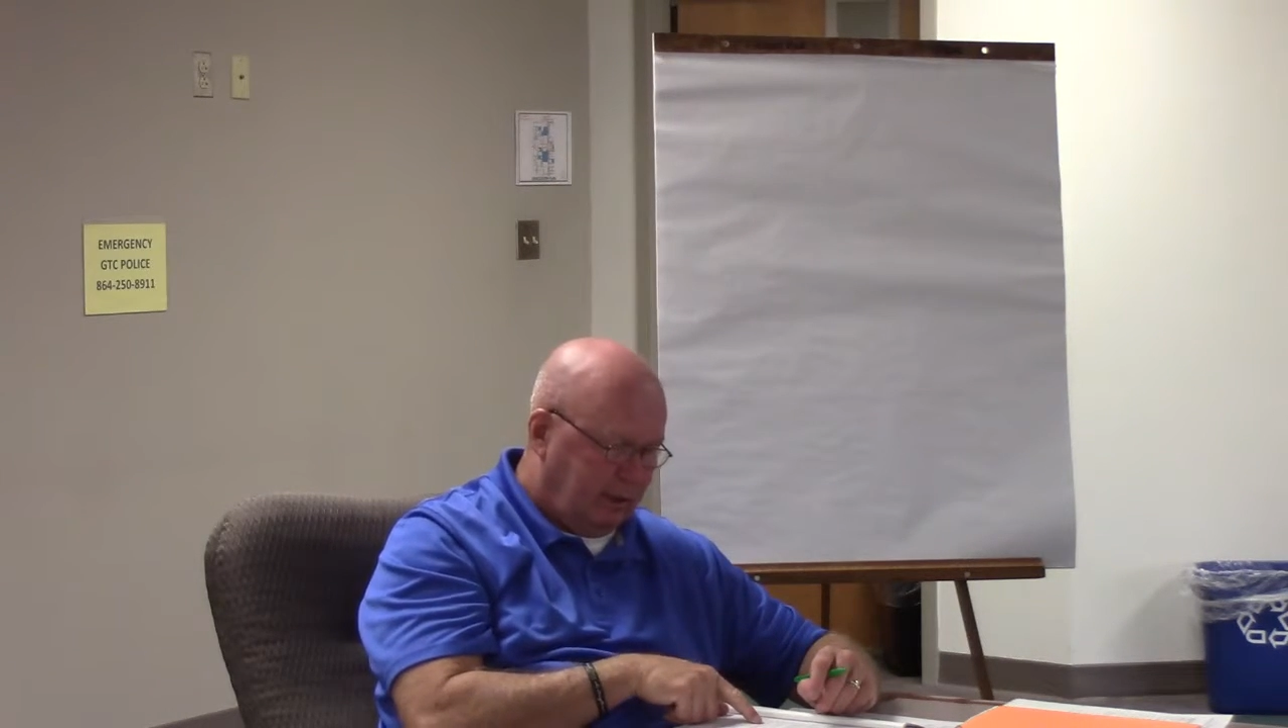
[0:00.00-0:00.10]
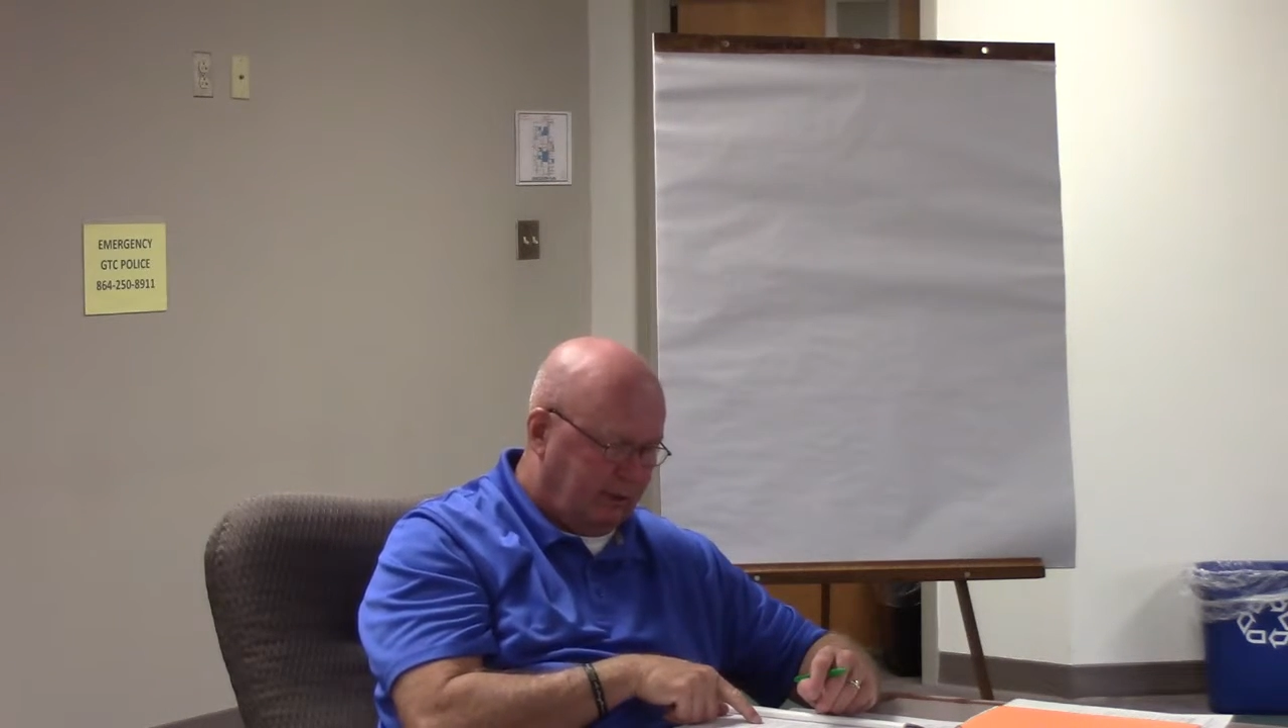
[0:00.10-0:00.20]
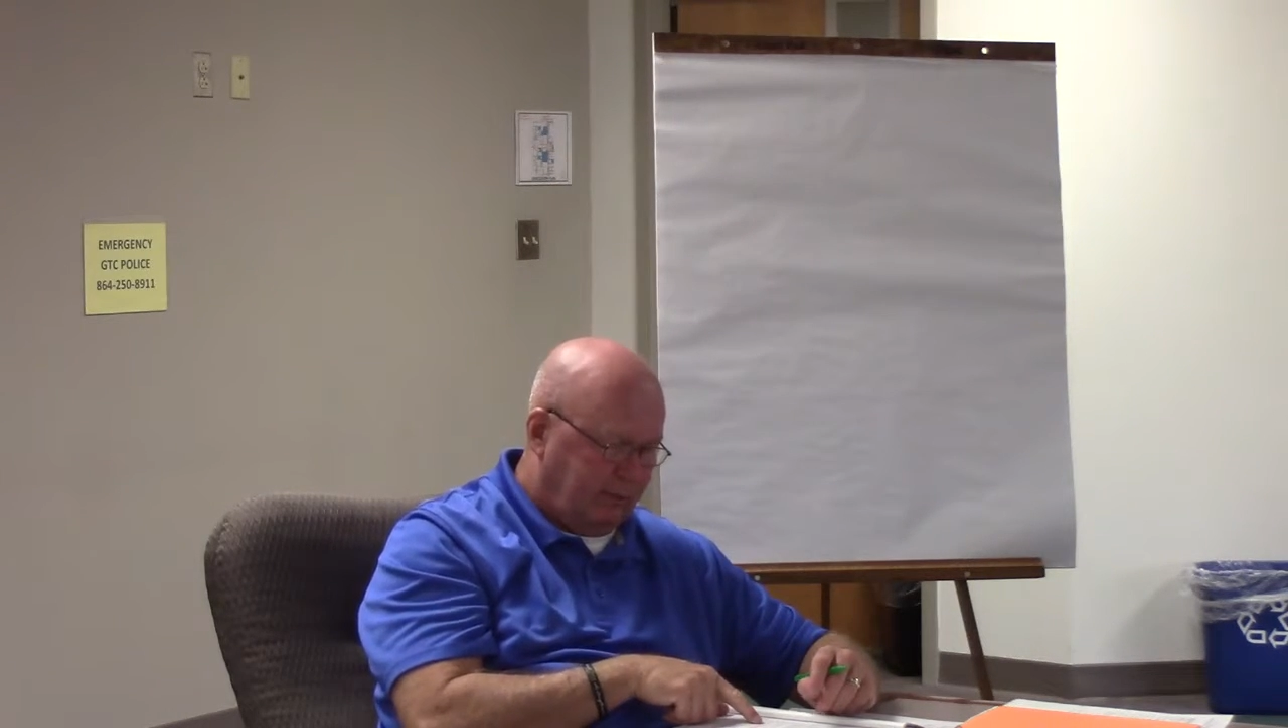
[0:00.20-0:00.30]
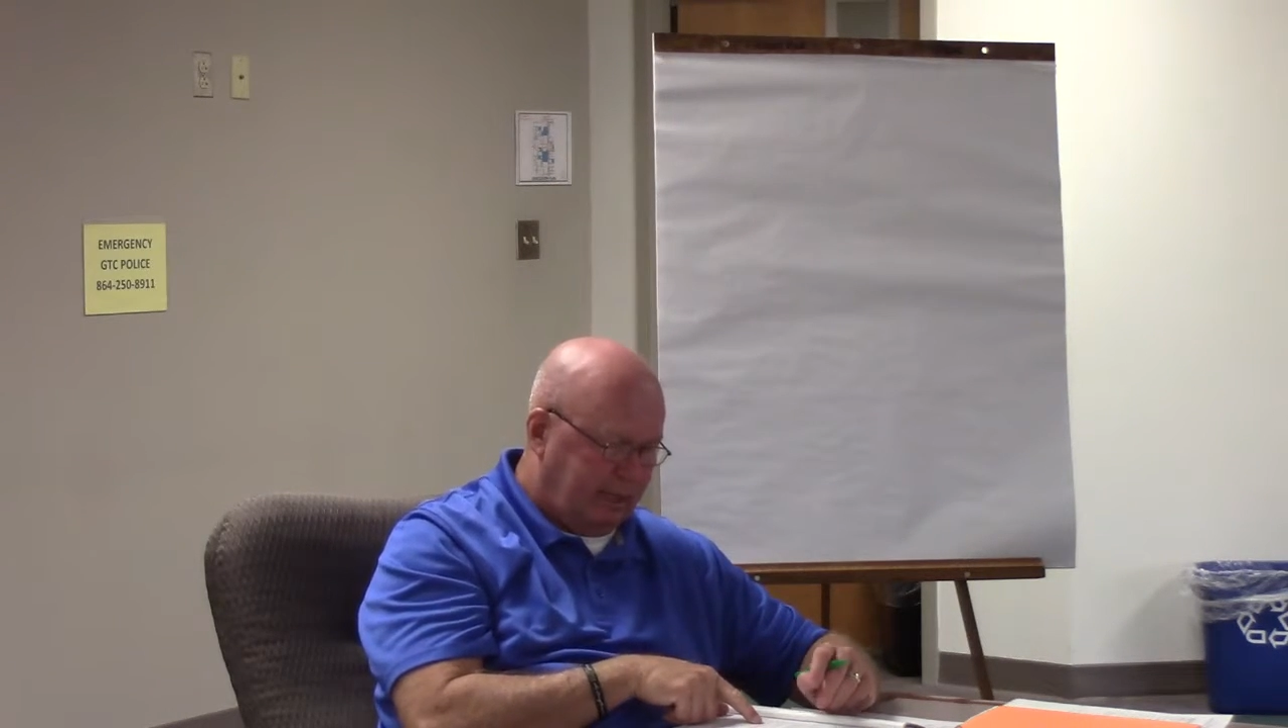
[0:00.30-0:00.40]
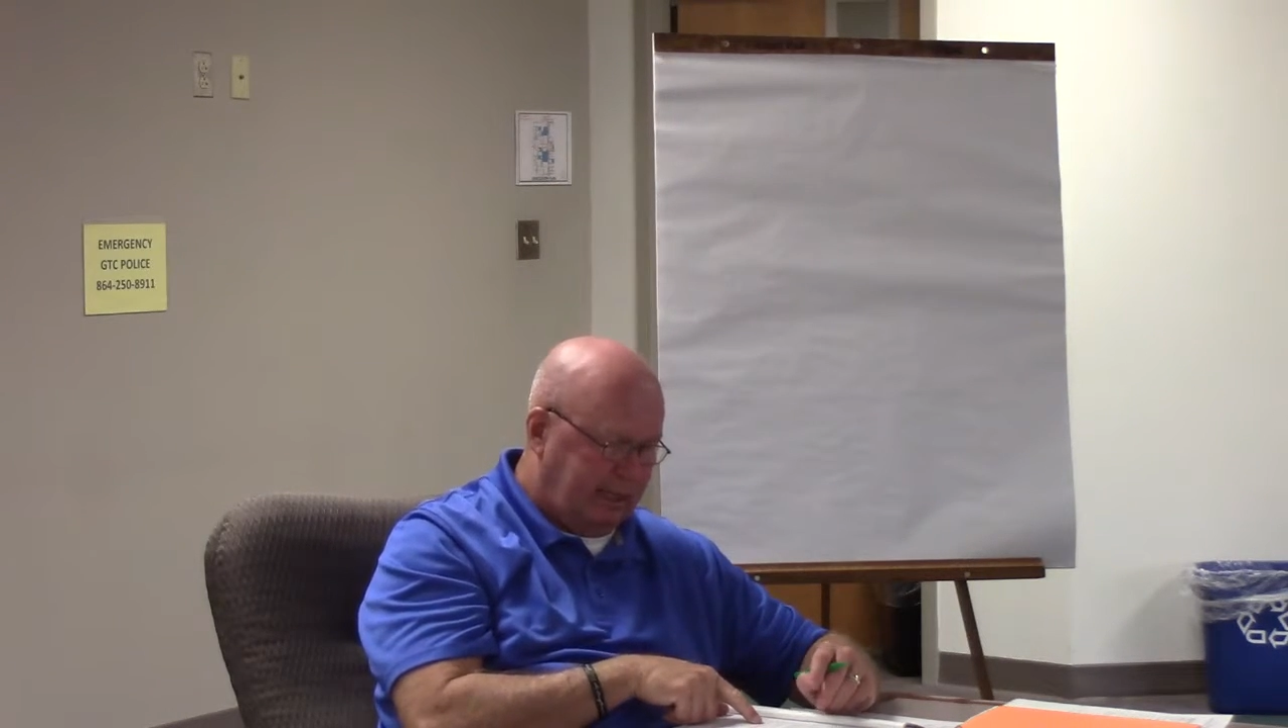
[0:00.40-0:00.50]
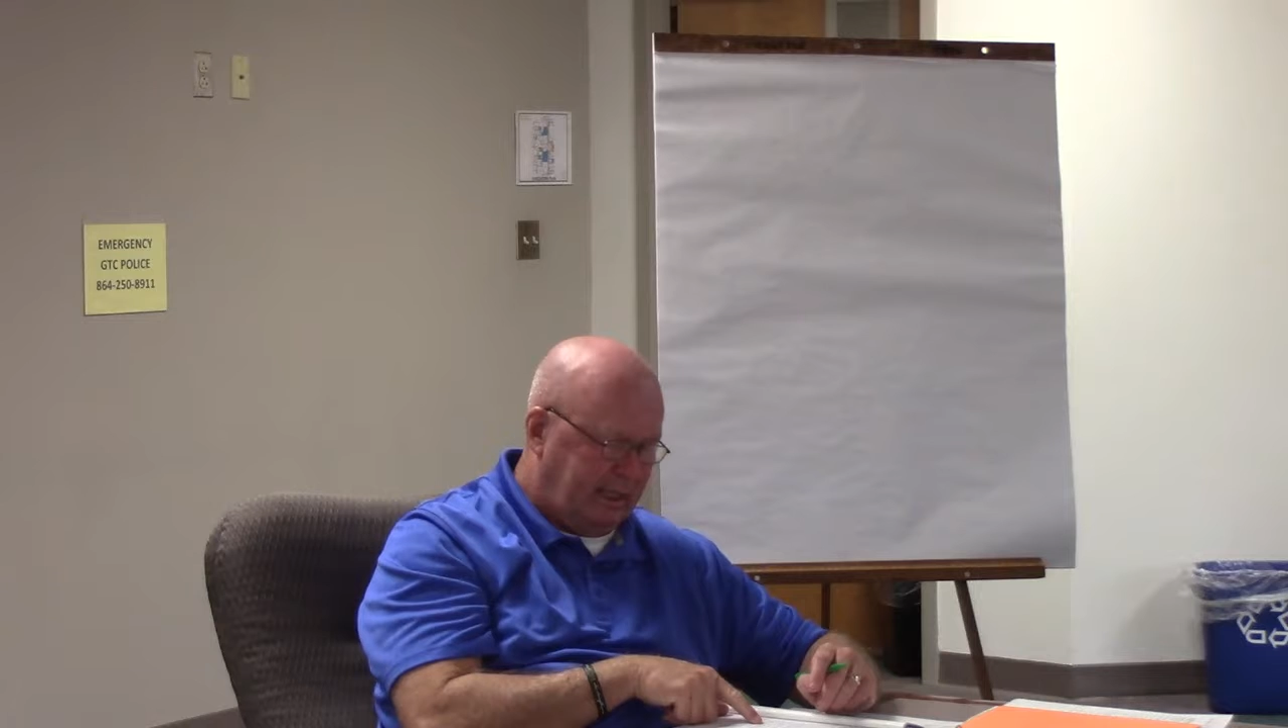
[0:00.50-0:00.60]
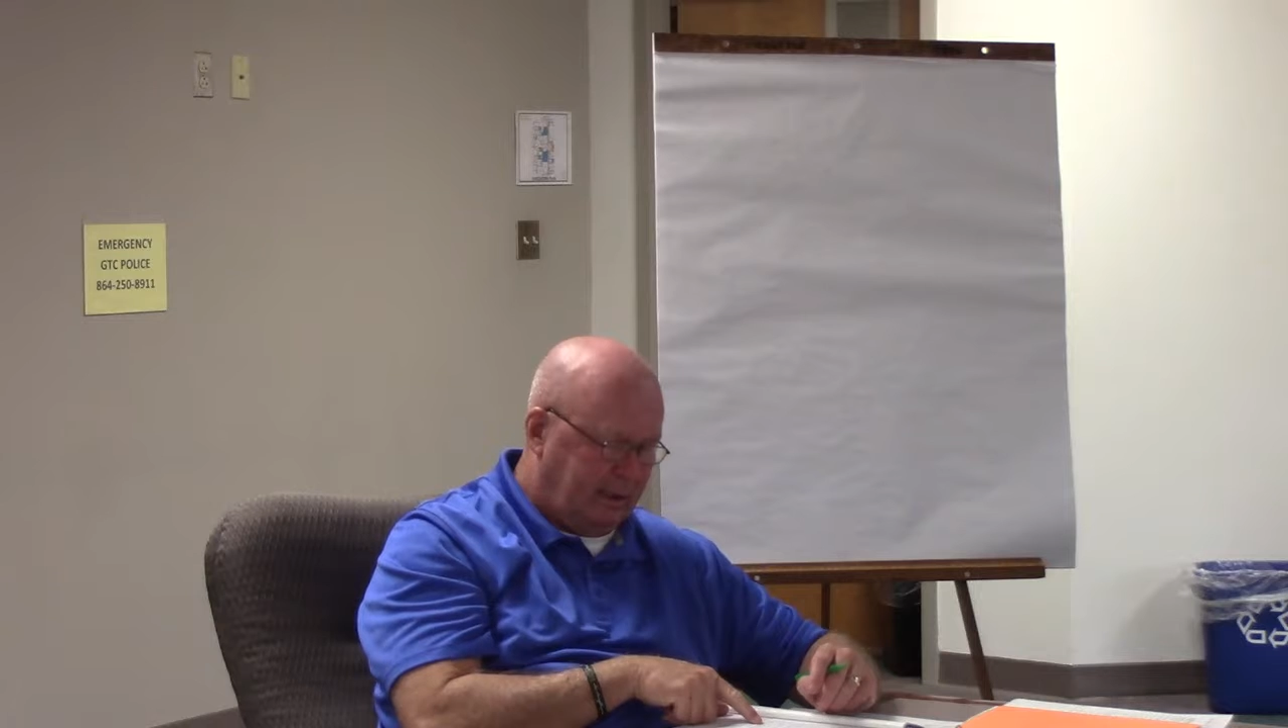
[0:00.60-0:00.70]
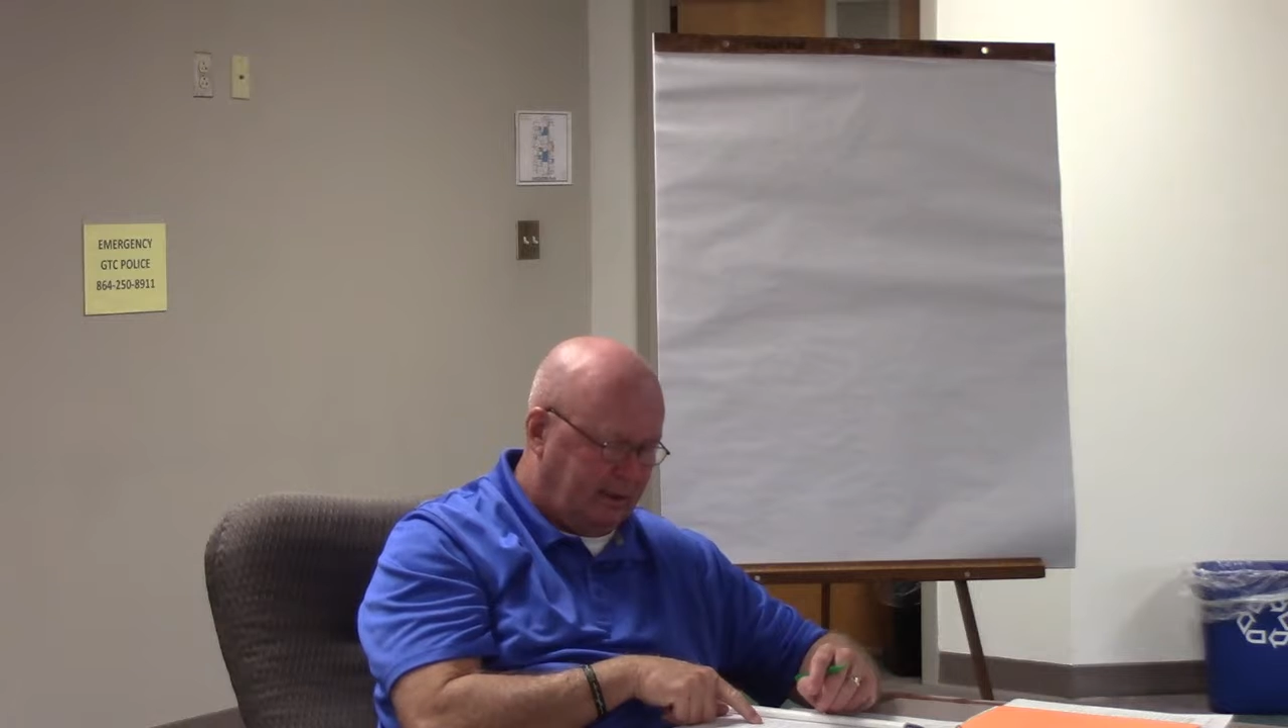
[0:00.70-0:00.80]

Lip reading: The rating